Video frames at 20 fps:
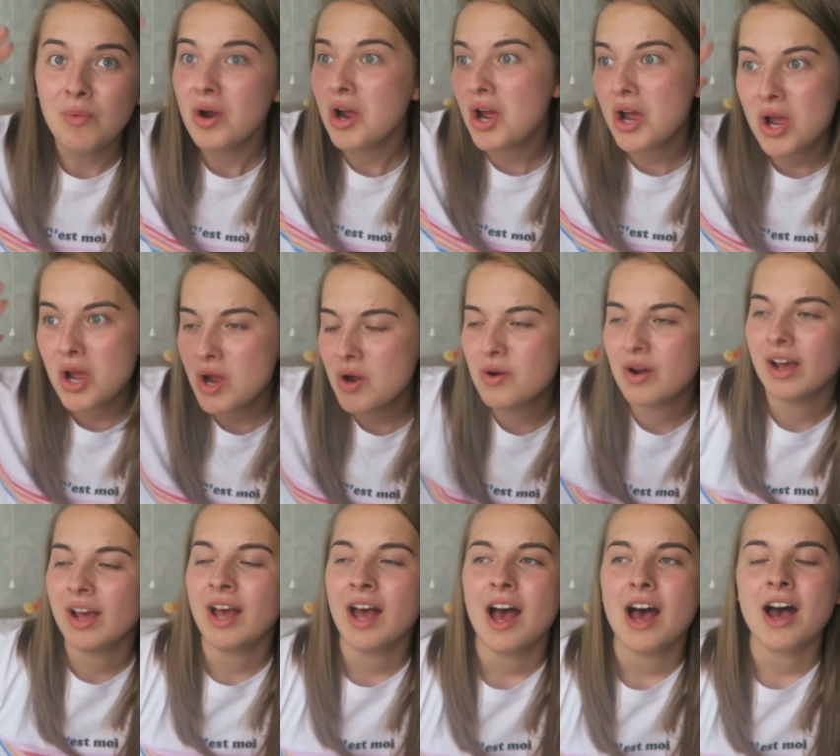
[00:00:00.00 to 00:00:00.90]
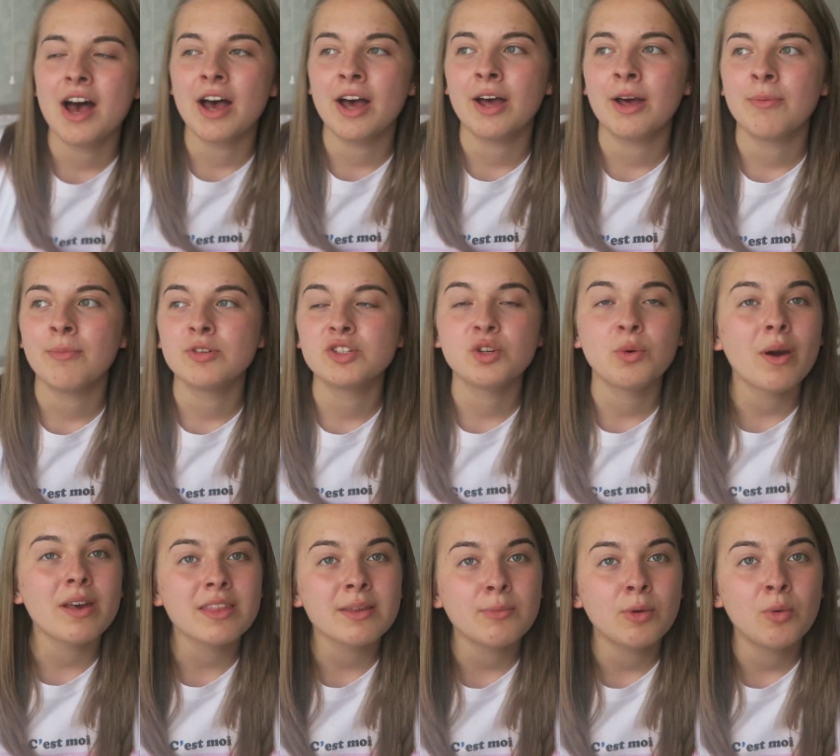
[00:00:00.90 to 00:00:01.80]
woo!
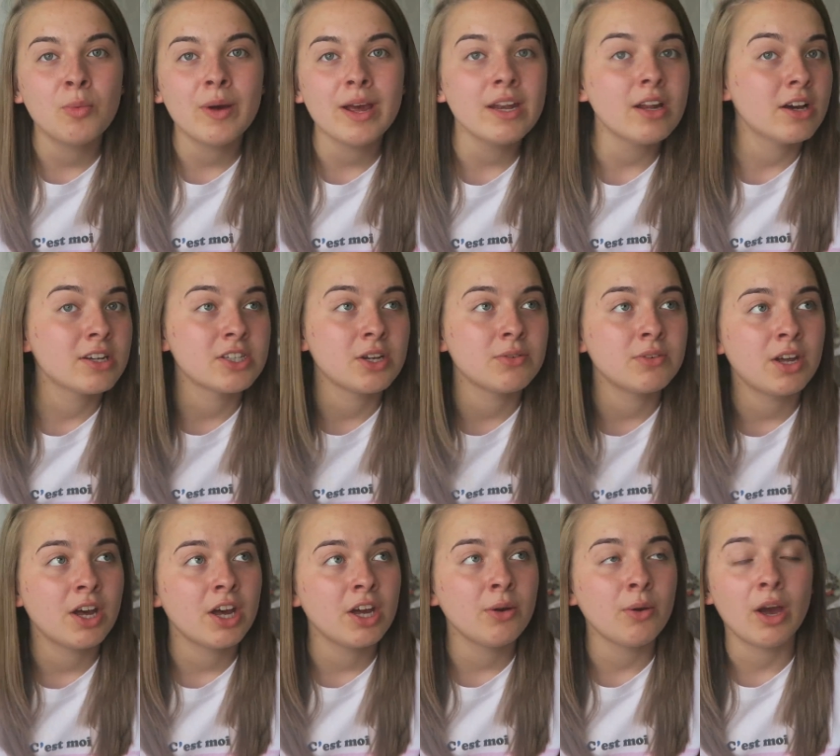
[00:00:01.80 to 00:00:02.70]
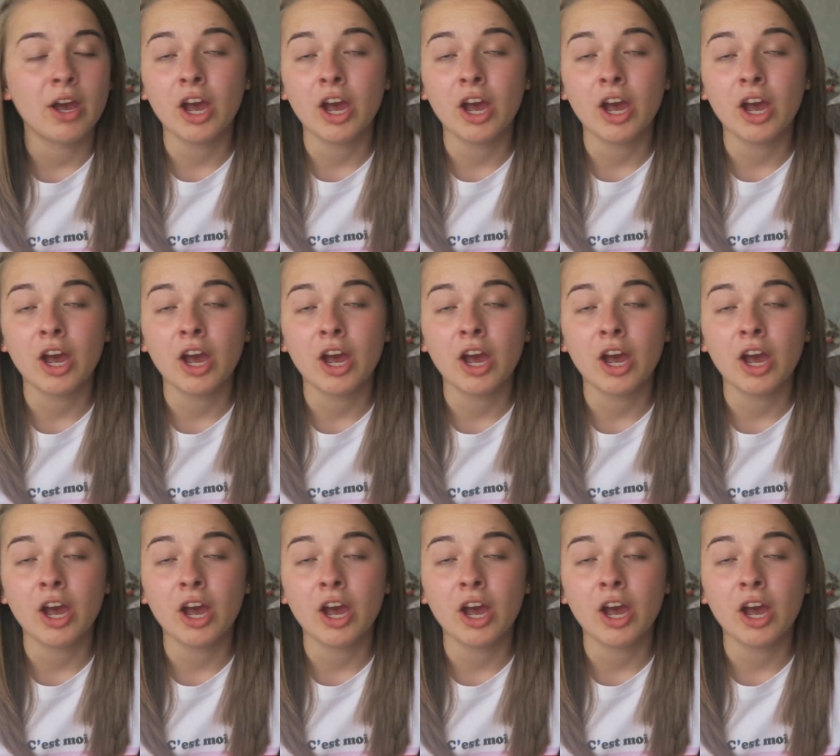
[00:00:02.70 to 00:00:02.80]
Do I think we'll win? I don't know.